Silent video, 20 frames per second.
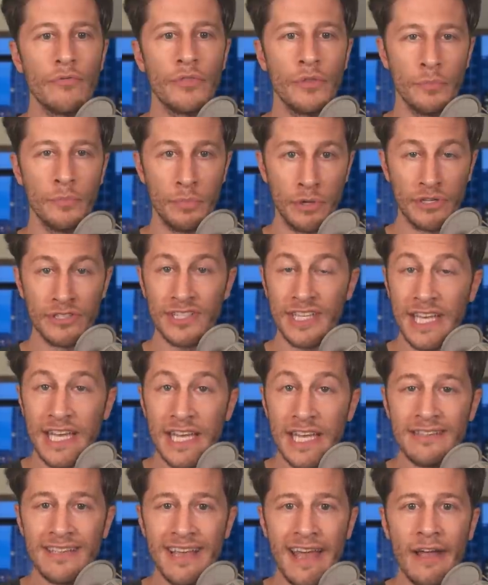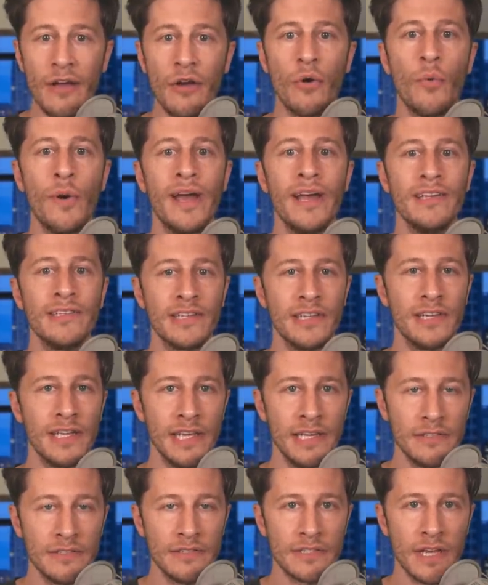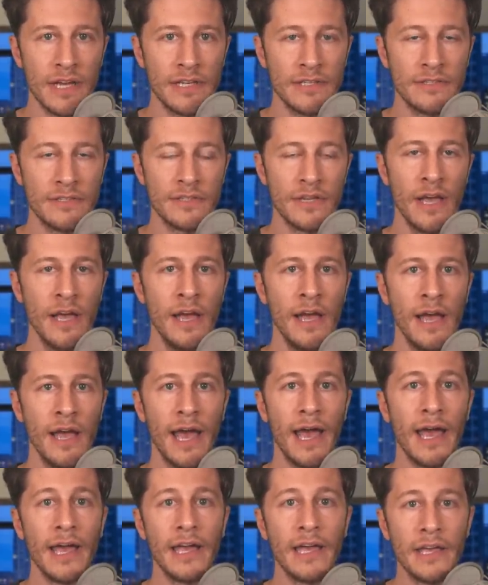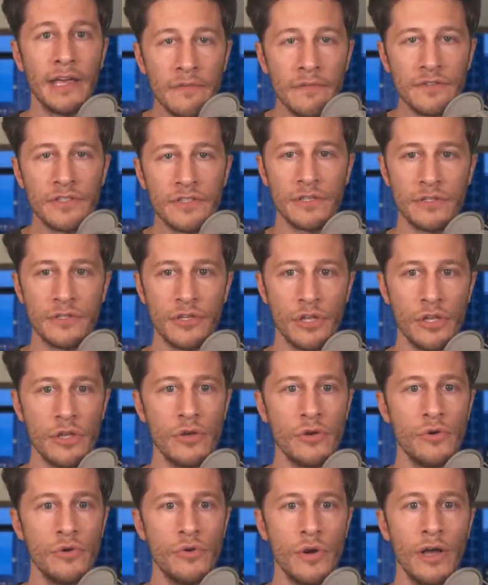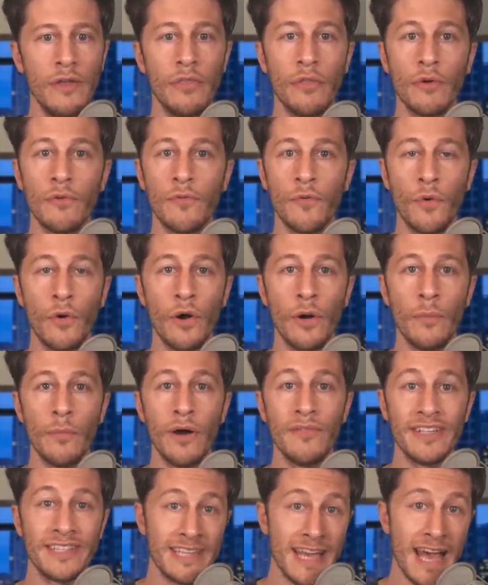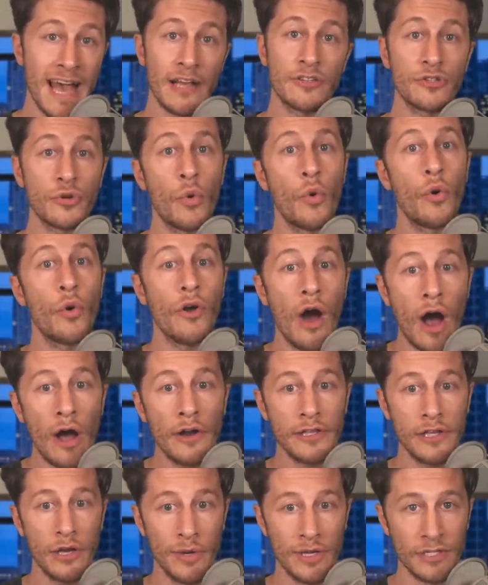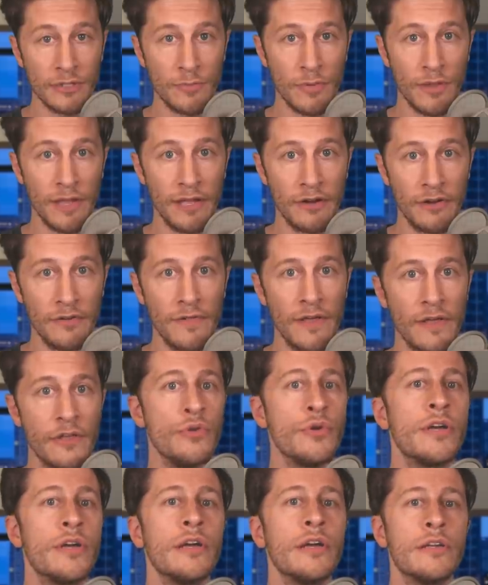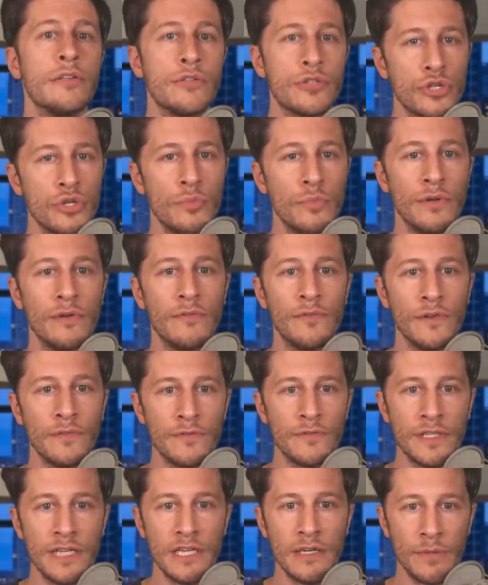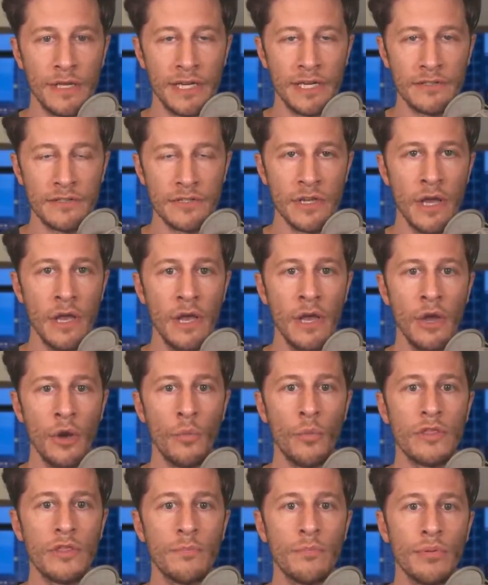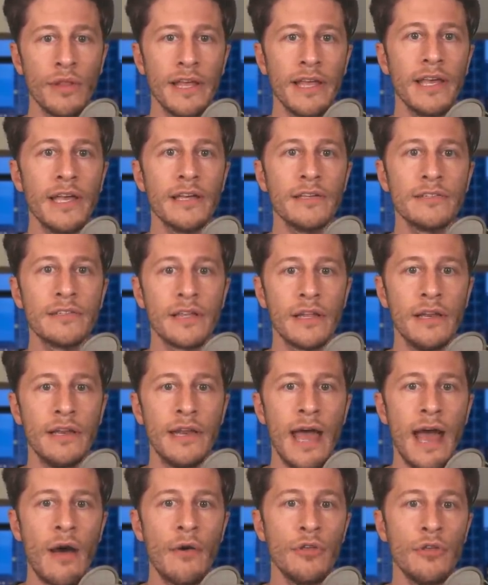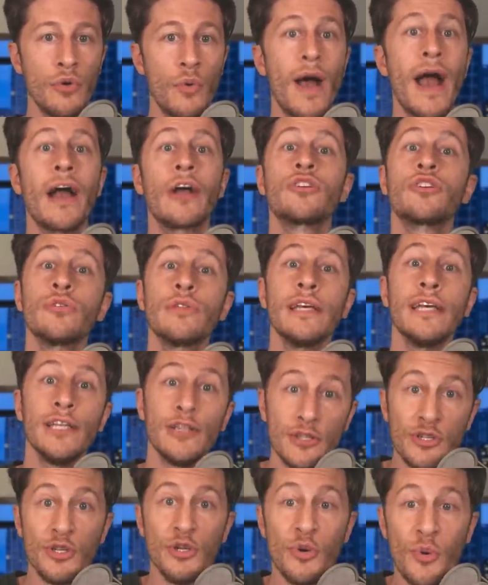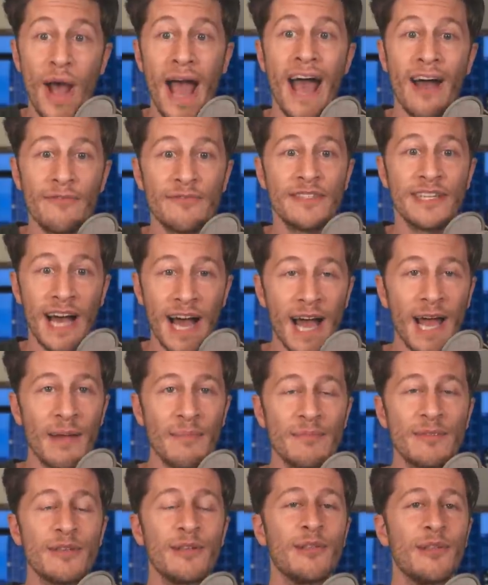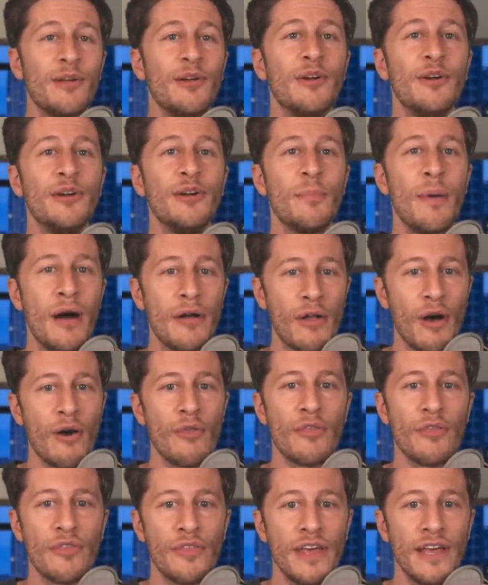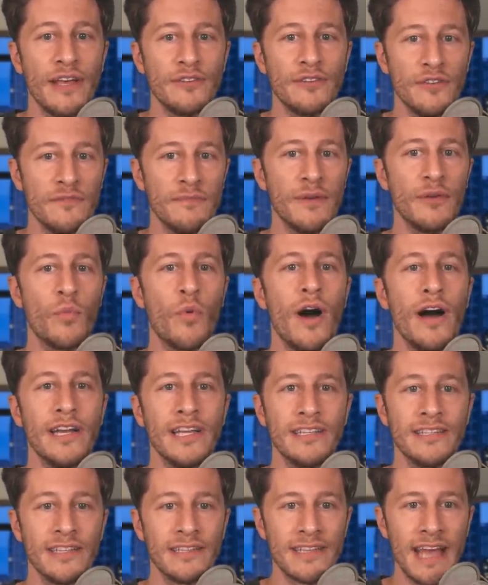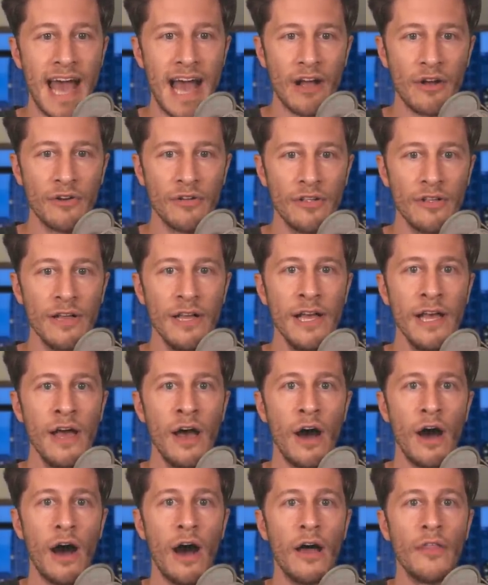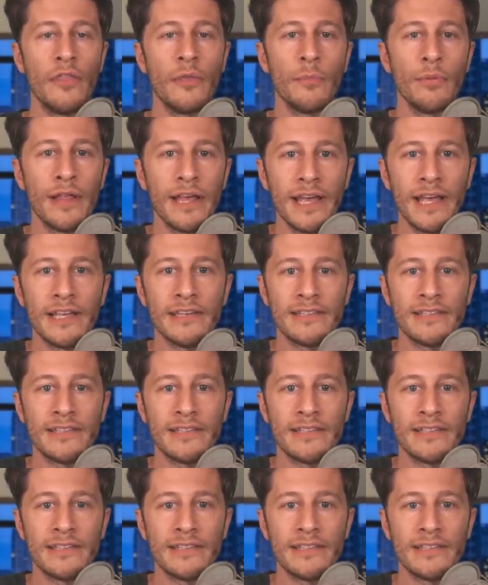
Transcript: the book's key takeaways and insights and gives it to you in the form of a text or audio explainer that you can consume in 15 minutes. With Blinkist, now you actually do have time to learn about all the things you've been wanting to tackle. On the Blinkist